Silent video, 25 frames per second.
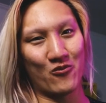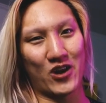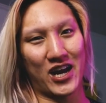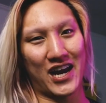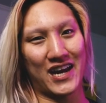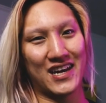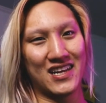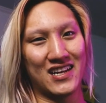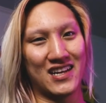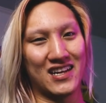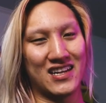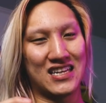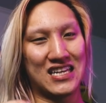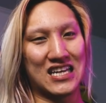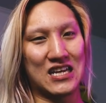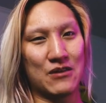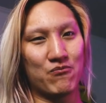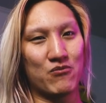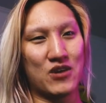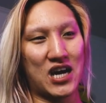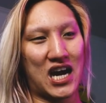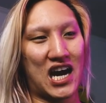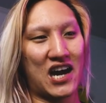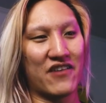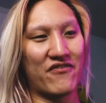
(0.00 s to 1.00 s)
where I did a
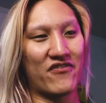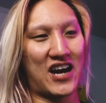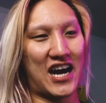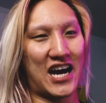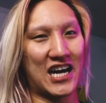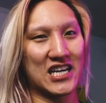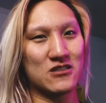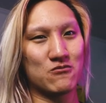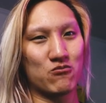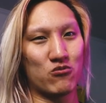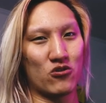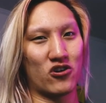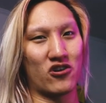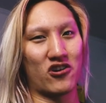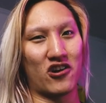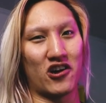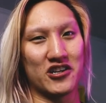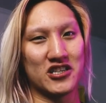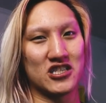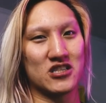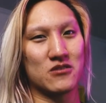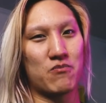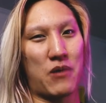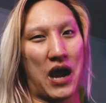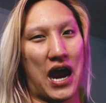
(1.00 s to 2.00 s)
deep dive iceberg
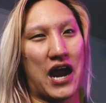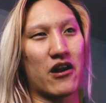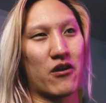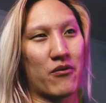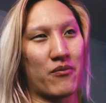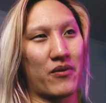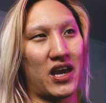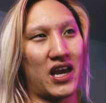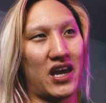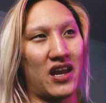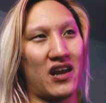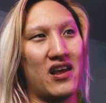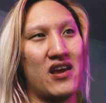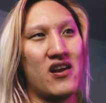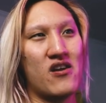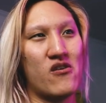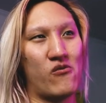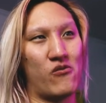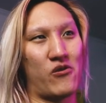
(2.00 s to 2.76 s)
on Spider-Man,